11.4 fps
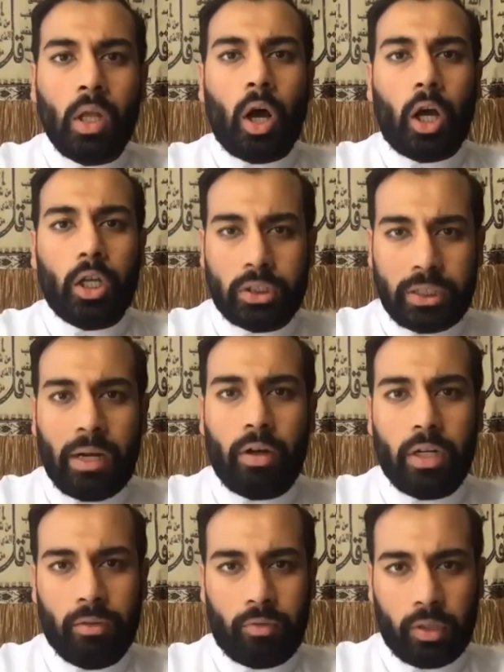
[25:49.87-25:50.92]

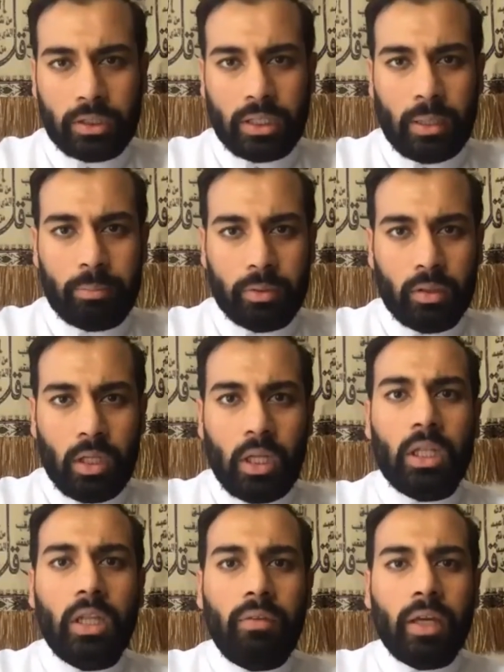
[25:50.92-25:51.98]
austerity, for example,
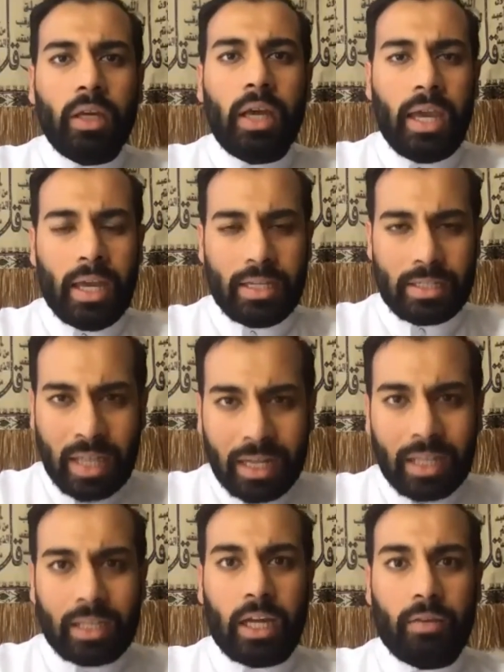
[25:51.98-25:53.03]
living a
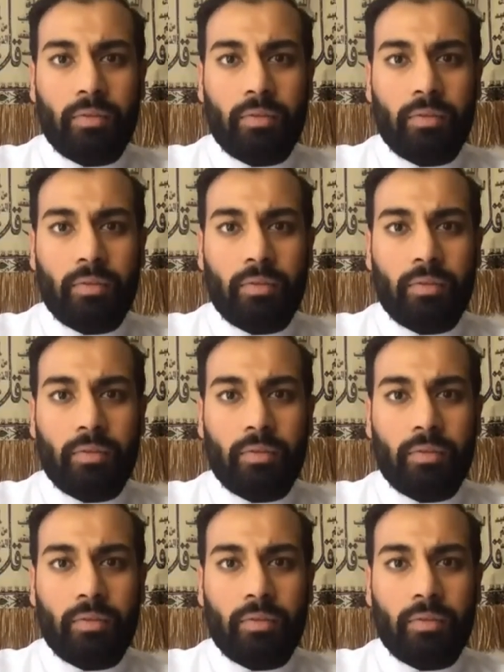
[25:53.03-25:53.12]
aesthetic life,